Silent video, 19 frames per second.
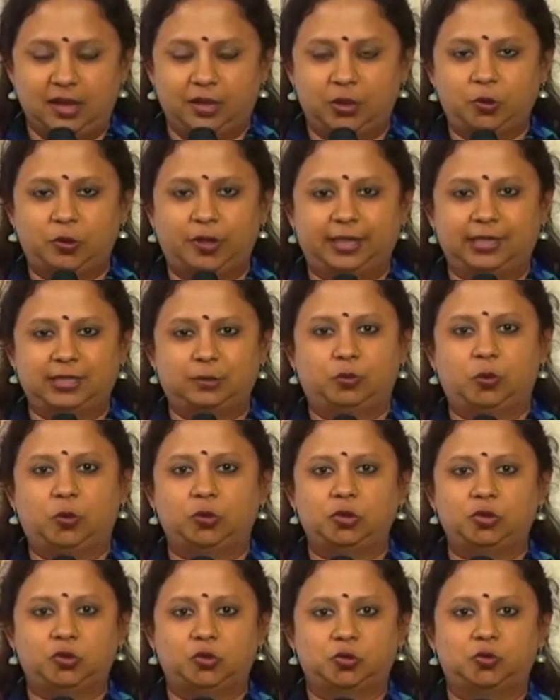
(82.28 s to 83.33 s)
you are
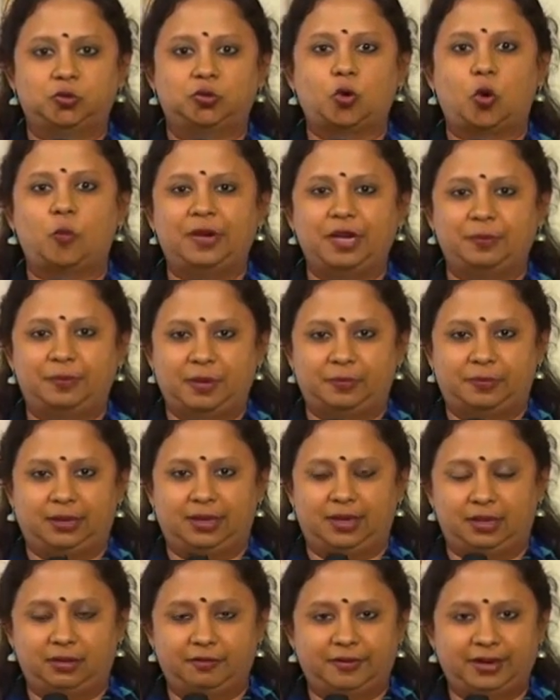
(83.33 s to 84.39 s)
exposed to so many people,
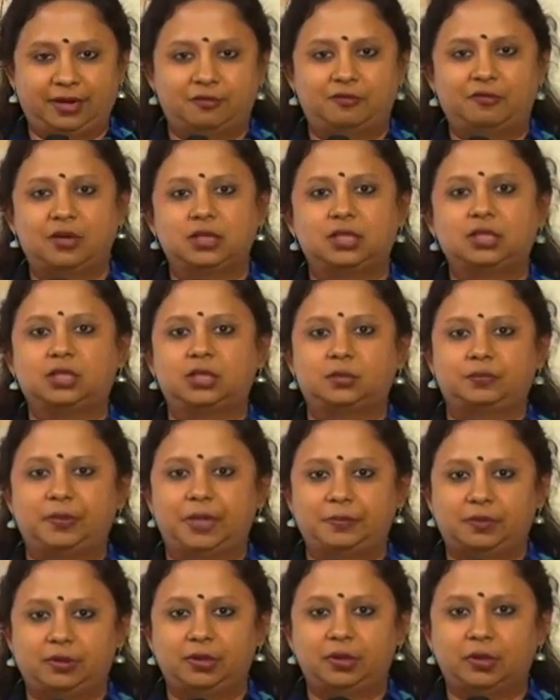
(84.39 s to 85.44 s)
and the very first
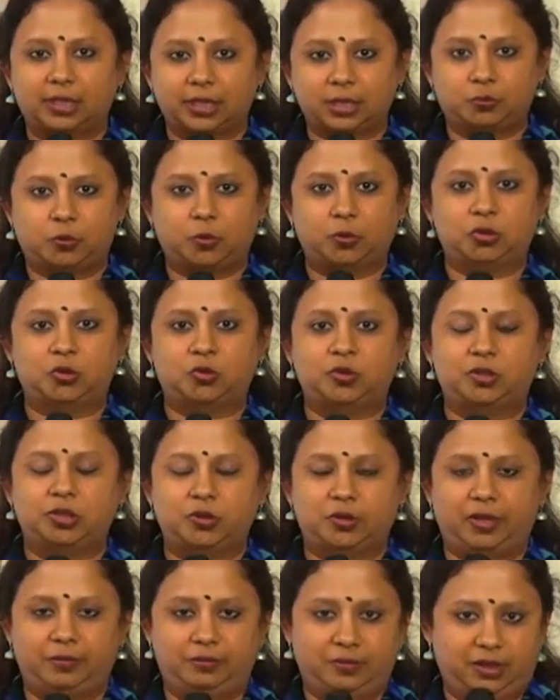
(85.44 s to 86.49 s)
people you're exposed to is
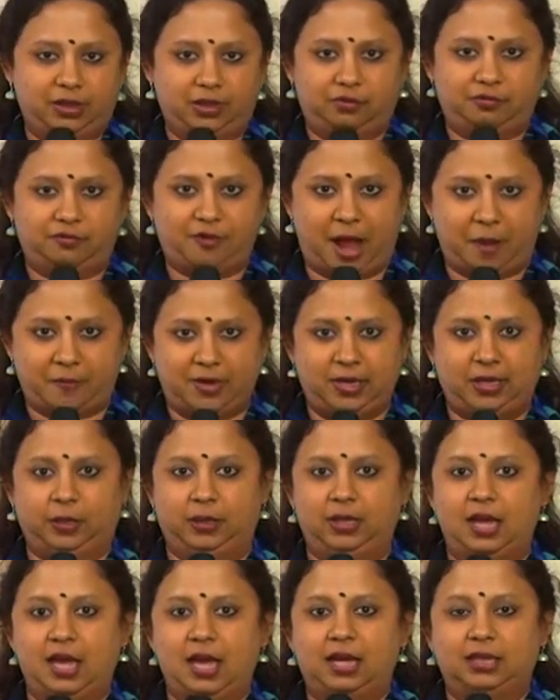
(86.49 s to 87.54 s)
your immediate family.
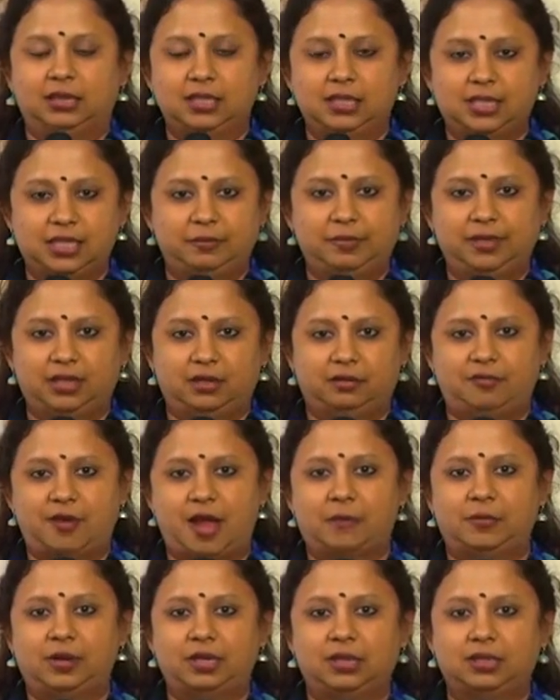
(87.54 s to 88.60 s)
This immediate
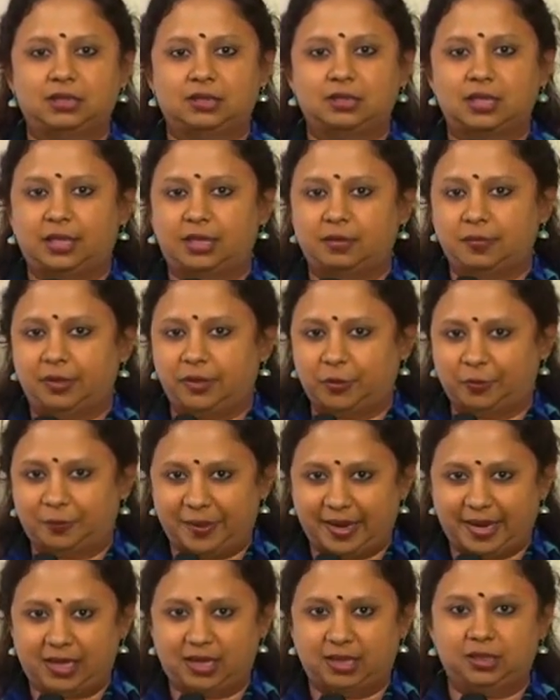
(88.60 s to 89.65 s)
family is nothing but your
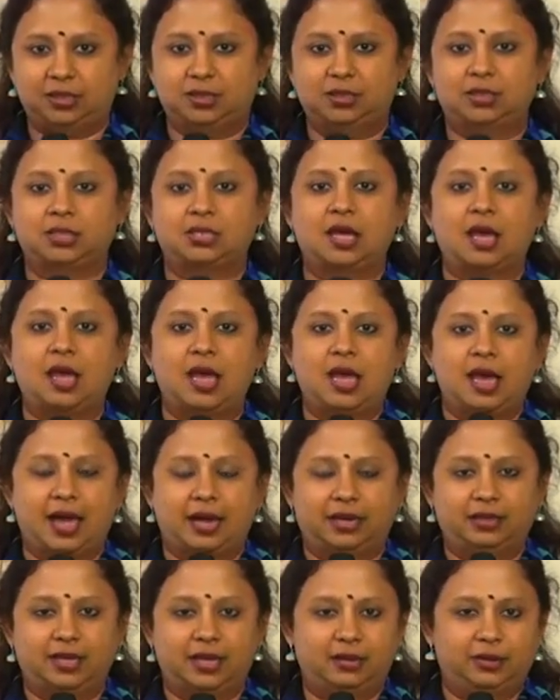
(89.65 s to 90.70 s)
parents
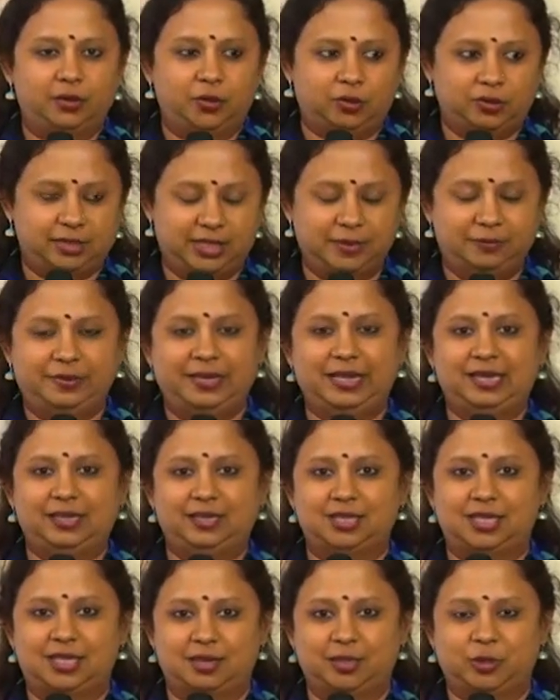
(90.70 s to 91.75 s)
and then your
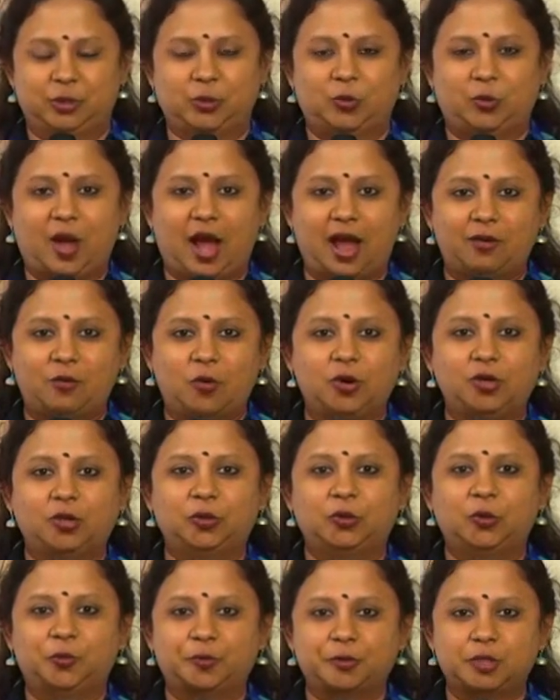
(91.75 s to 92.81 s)
siblings. So I want
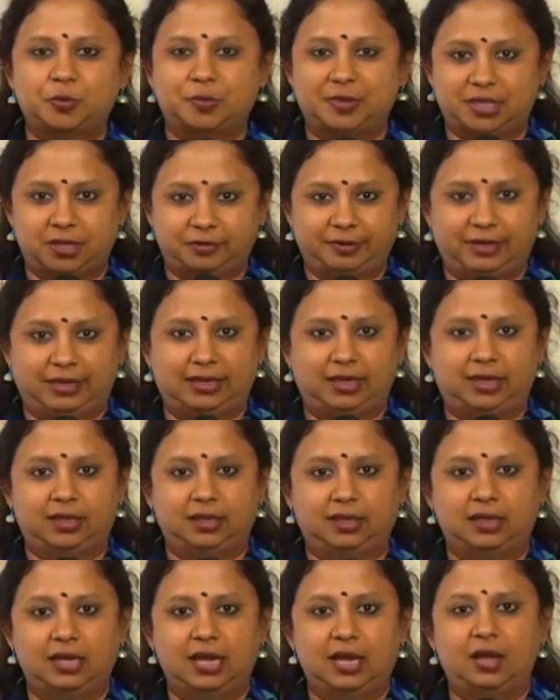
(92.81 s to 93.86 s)
to know
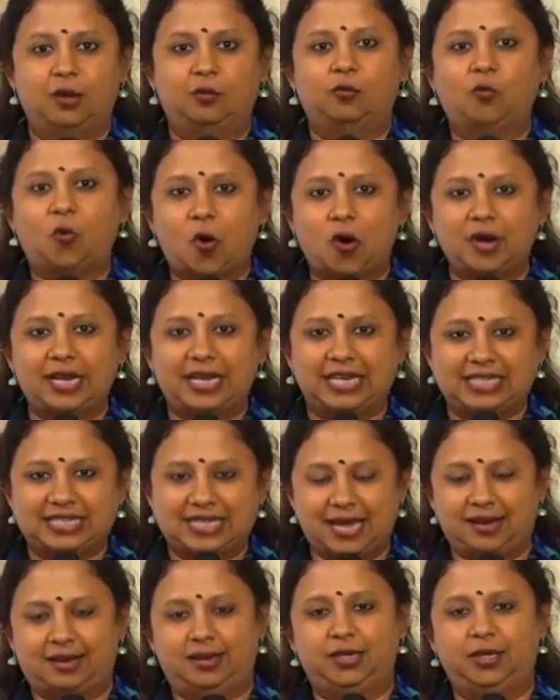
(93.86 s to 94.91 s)
specifically what
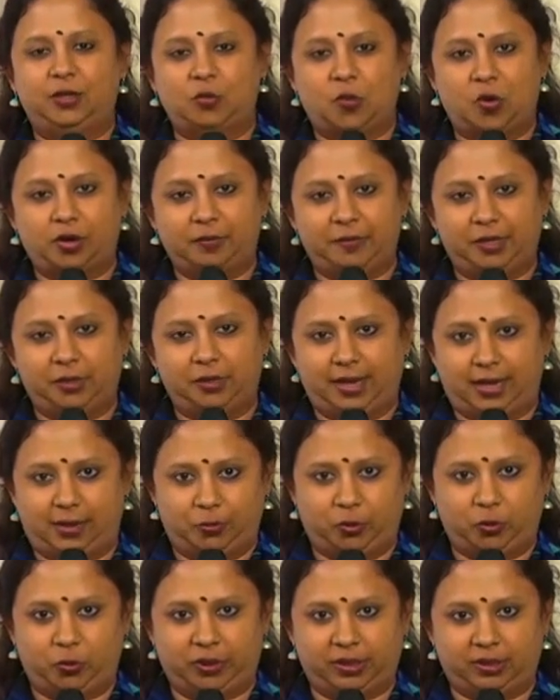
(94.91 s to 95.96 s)
exactly you want me to
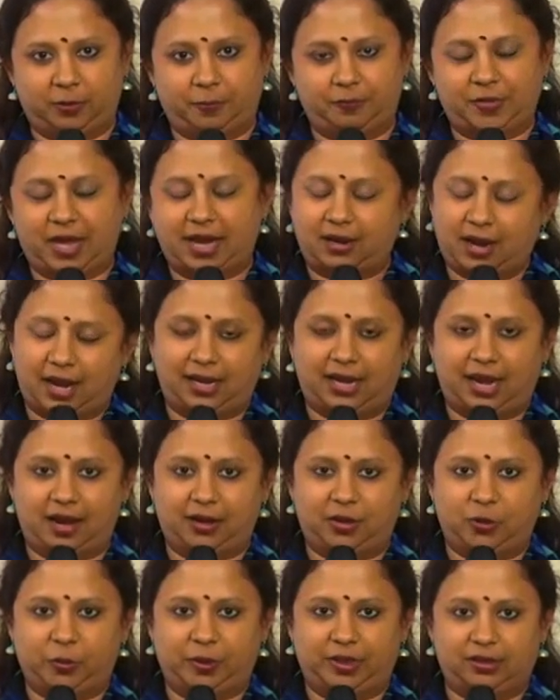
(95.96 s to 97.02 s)
help you with, and I
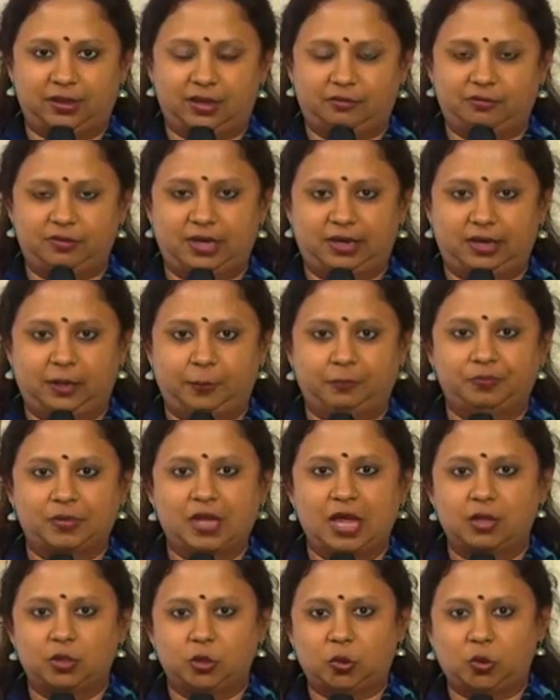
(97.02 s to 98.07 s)
can do it, definitely.
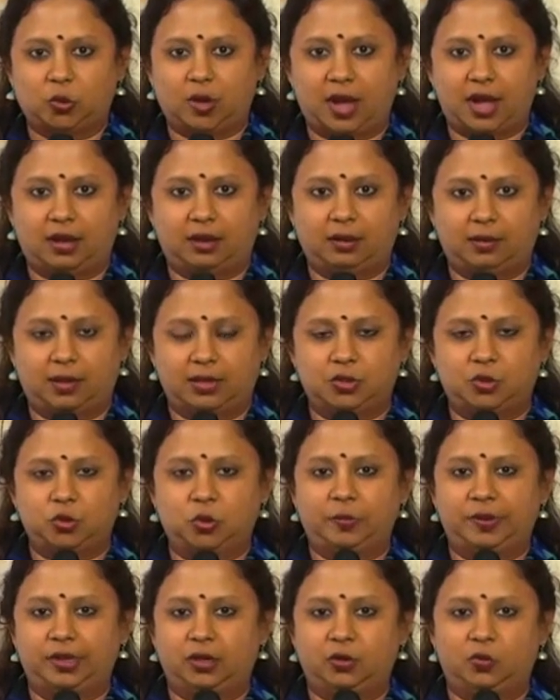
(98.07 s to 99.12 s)
So
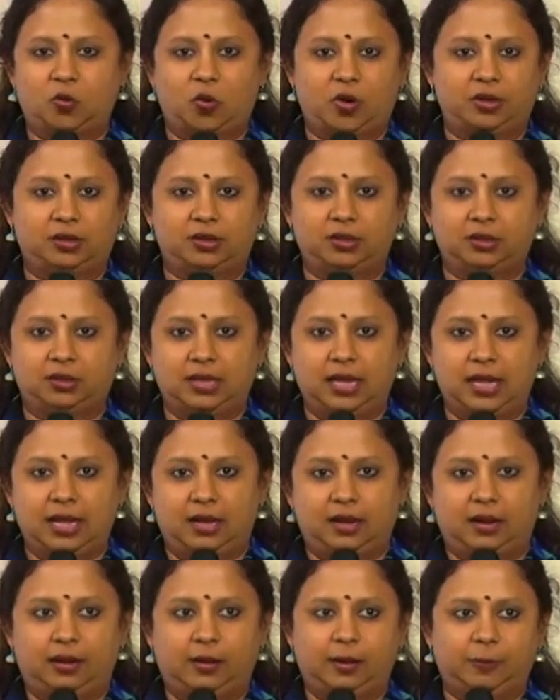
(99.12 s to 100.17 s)
assuming you want
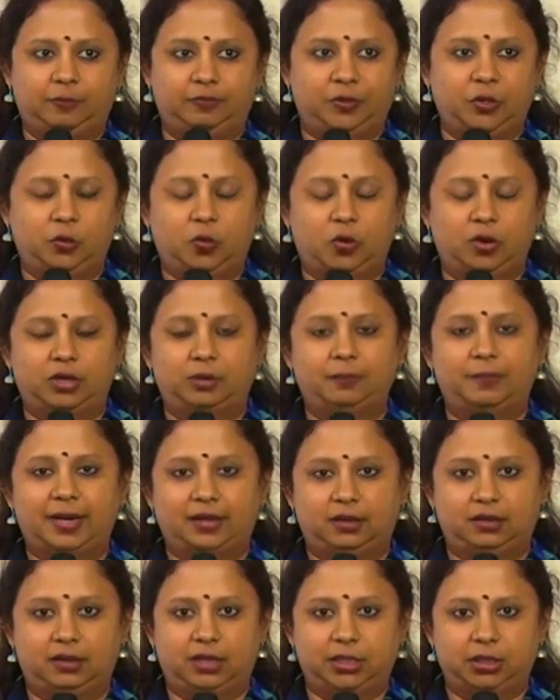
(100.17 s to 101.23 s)

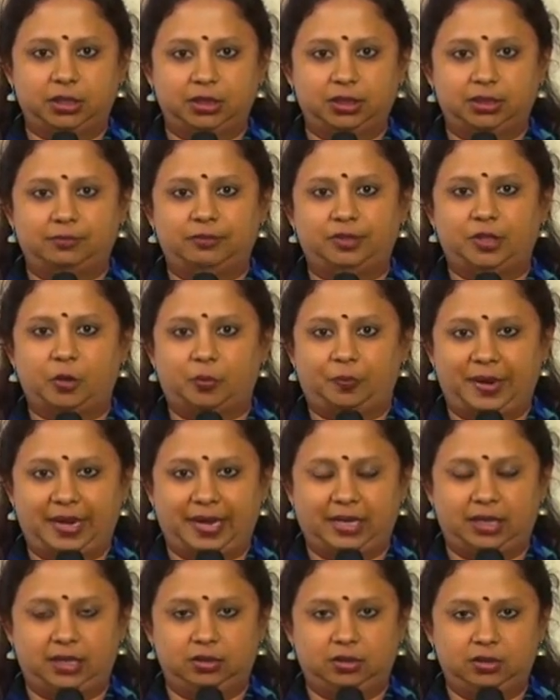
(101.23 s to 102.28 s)
better relationship with your
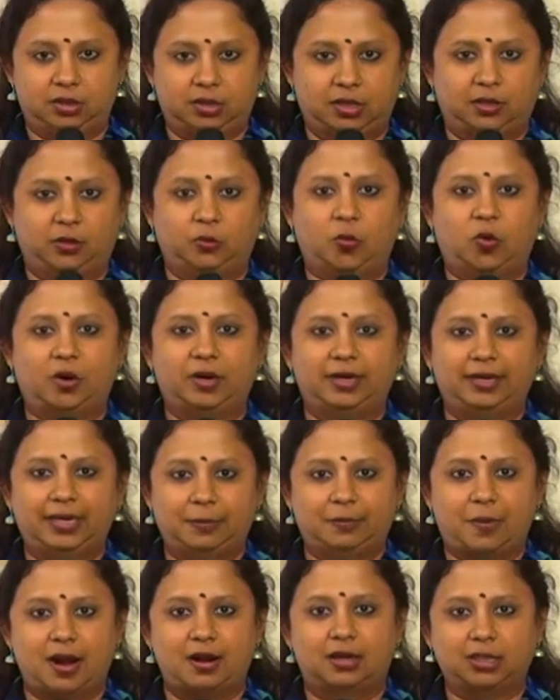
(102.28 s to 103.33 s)
parents, you want a
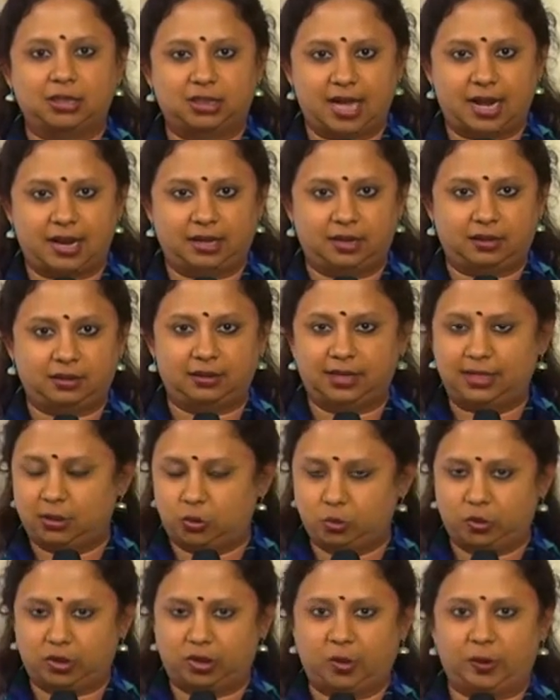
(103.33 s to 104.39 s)
deep understanding,
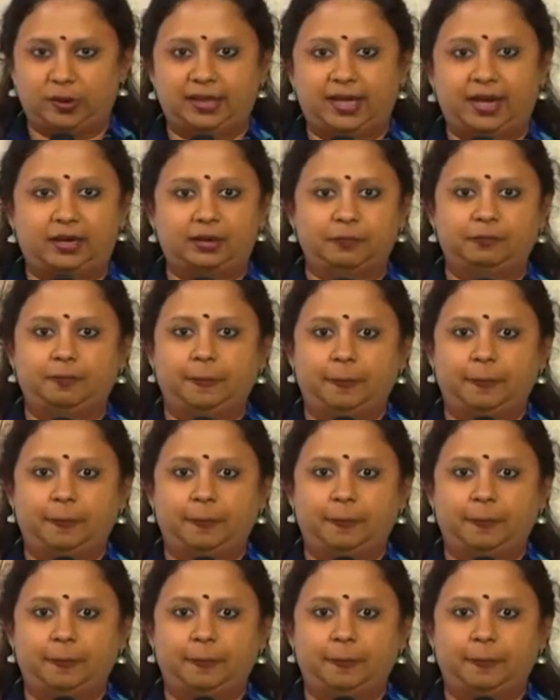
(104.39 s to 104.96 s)
let's work on that.